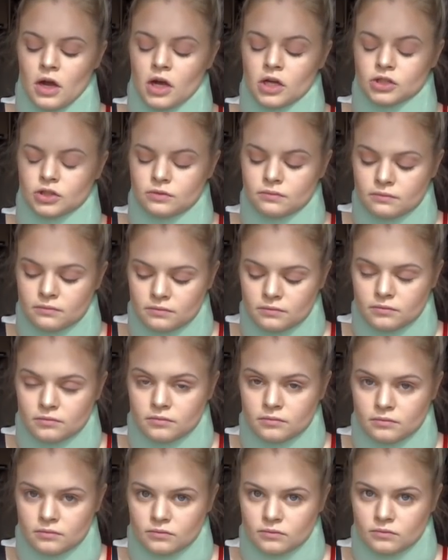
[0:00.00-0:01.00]

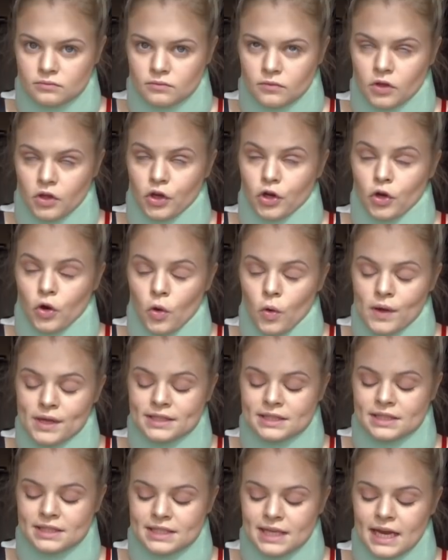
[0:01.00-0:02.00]
a, you're
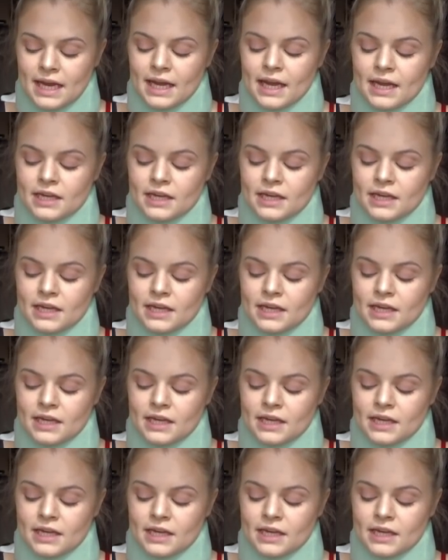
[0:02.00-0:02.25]
going to take